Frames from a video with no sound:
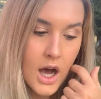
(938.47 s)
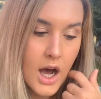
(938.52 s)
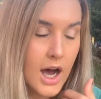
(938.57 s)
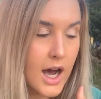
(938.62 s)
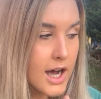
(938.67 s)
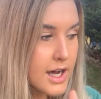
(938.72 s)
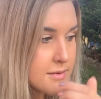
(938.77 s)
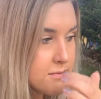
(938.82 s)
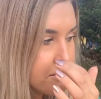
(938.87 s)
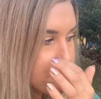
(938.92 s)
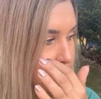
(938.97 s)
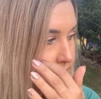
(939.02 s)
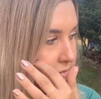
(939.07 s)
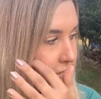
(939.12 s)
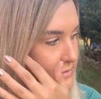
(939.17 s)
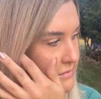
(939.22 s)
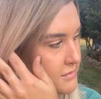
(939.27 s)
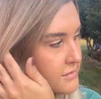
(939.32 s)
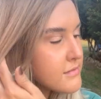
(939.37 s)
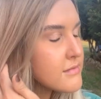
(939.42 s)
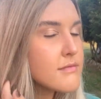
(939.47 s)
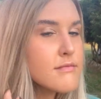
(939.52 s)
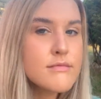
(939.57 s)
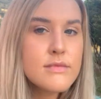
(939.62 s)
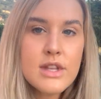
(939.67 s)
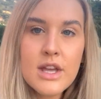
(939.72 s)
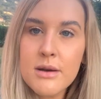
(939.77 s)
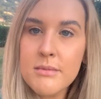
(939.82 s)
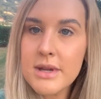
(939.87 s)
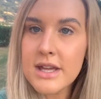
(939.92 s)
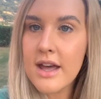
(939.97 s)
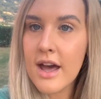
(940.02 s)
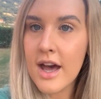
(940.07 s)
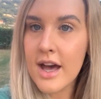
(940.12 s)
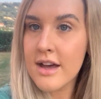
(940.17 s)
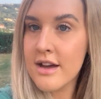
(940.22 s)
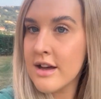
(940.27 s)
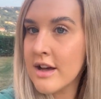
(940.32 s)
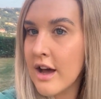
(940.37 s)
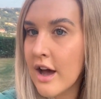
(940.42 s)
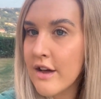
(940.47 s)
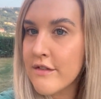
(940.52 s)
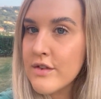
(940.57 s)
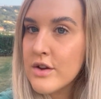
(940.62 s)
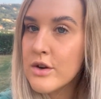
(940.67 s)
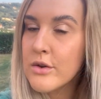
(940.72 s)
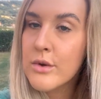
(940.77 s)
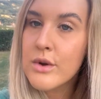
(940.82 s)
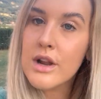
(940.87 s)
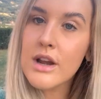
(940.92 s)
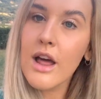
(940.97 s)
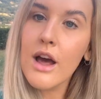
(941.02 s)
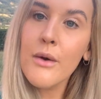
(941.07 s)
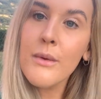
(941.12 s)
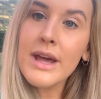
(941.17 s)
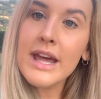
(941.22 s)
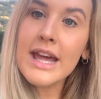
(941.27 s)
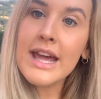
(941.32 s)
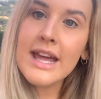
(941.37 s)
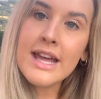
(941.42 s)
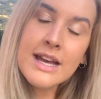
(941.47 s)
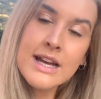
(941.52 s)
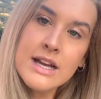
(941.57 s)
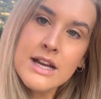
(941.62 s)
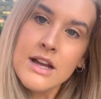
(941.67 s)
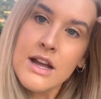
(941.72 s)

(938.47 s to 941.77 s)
But yeah, I feel all glowy,